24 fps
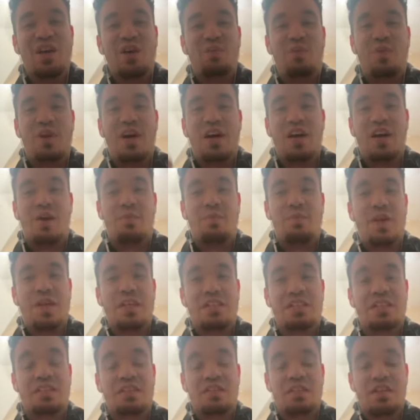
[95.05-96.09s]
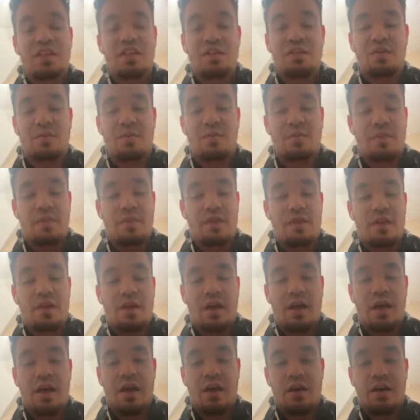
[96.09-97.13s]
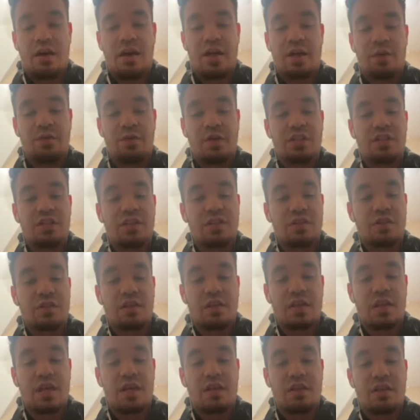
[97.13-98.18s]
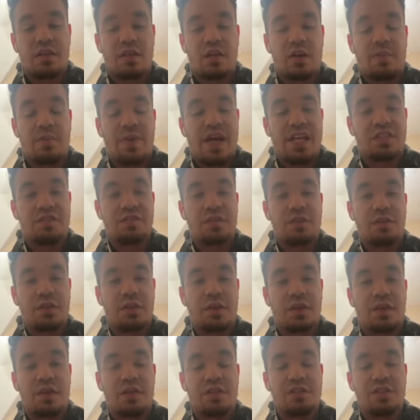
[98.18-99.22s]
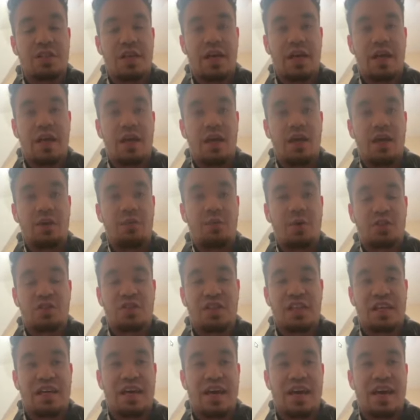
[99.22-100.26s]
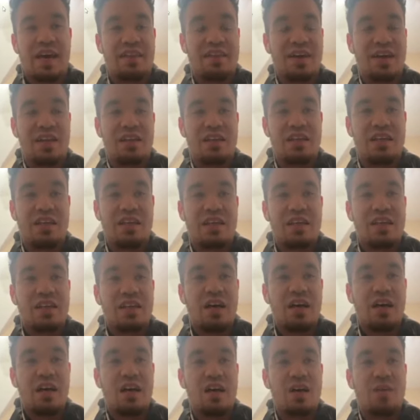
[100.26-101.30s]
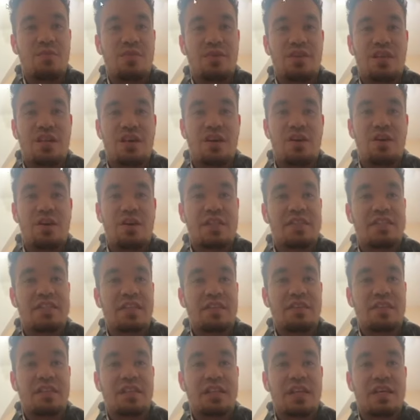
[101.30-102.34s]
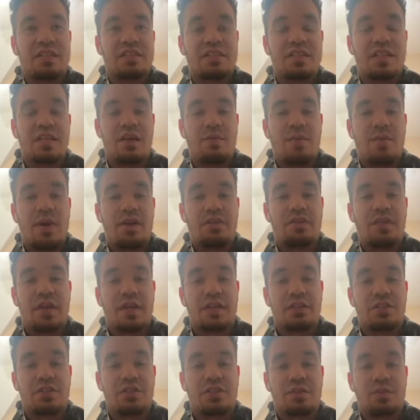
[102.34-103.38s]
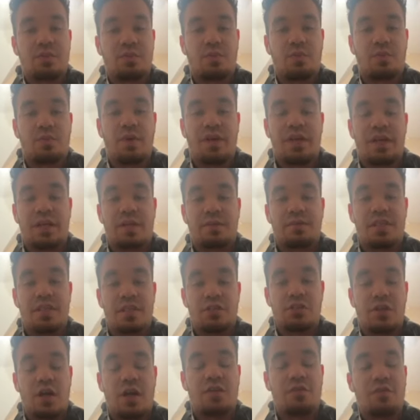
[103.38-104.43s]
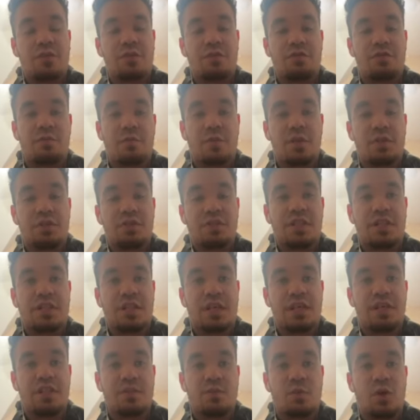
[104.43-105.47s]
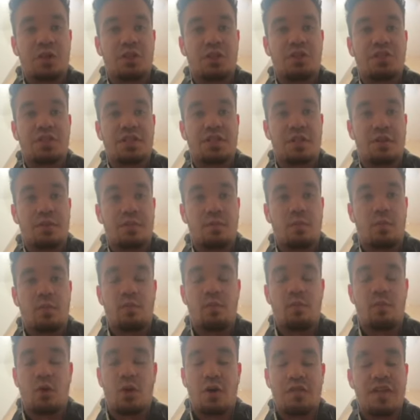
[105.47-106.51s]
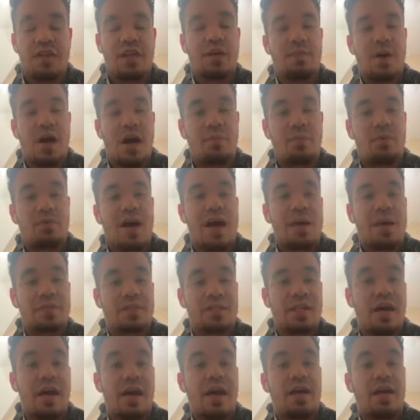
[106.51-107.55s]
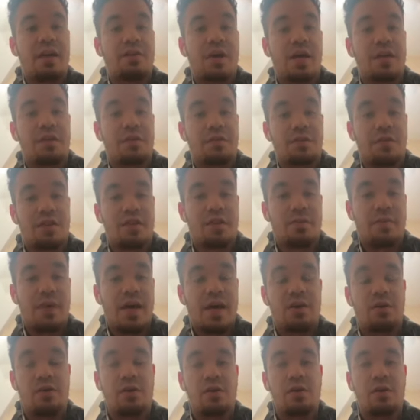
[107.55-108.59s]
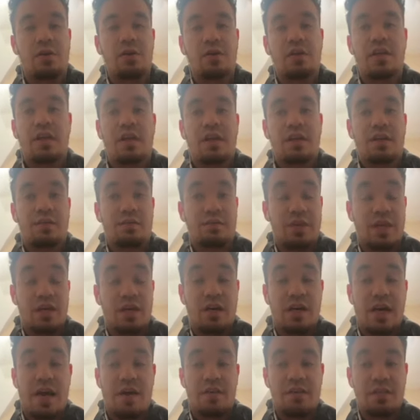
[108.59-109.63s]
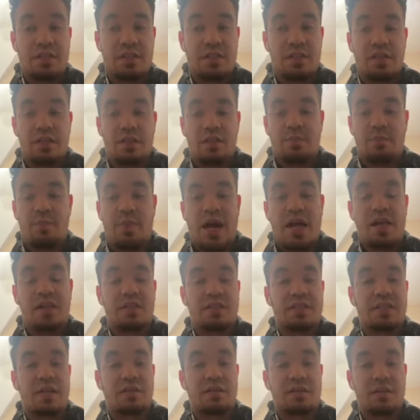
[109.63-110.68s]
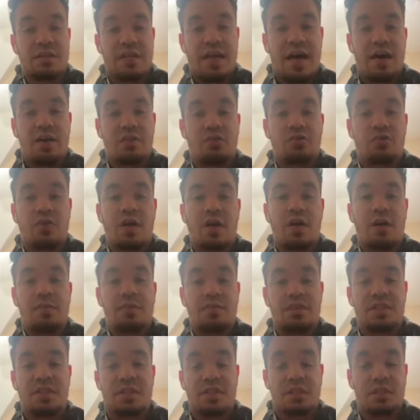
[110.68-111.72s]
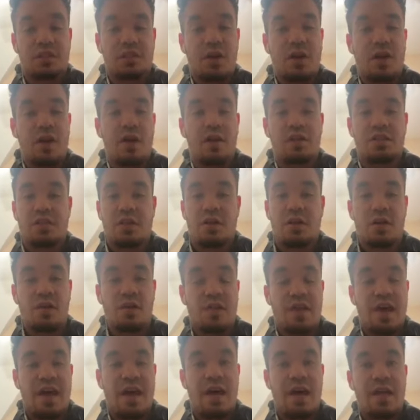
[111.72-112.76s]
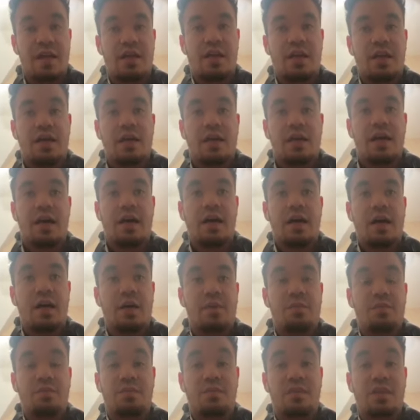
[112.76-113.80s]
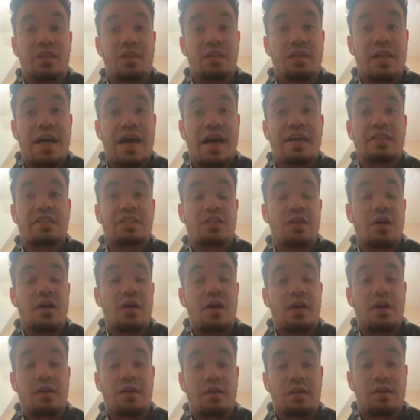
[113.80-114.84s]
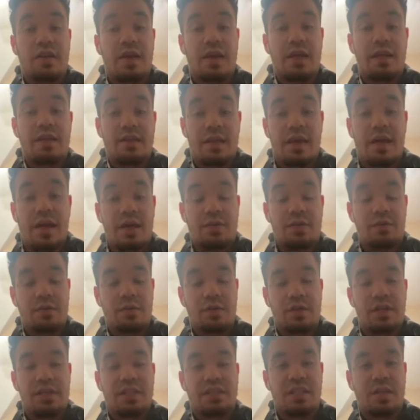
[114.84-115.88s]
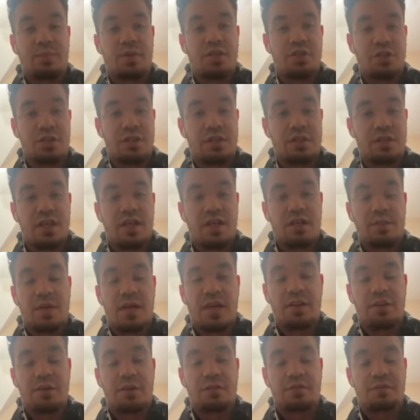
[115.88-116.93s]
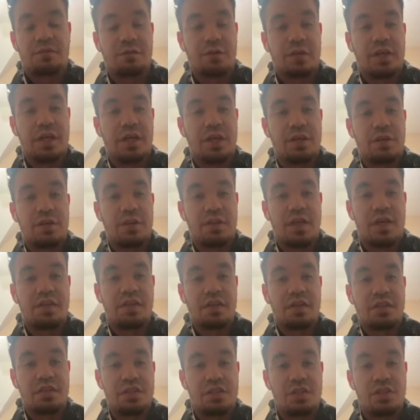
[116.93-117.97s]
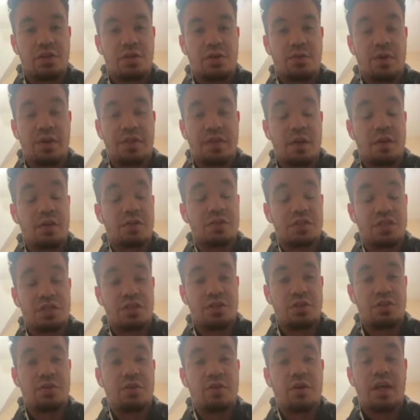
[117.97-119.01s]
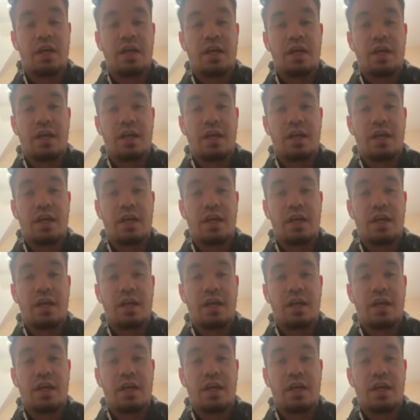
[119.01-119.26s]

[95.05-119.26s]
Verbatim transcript: But uh, basically, originally, you know, past few years, I worked with a guy that. Um, you know, it's nothing against him. I think it's just when it comes to his genre of music, he's more used to more of the hip hop rap side rather than the metal, you know, having to balance out the loud drums, the guitars, all that. Um, the last song that, that I released, I'm pretty sure you're talking about either Freed or Nothing's New with those two.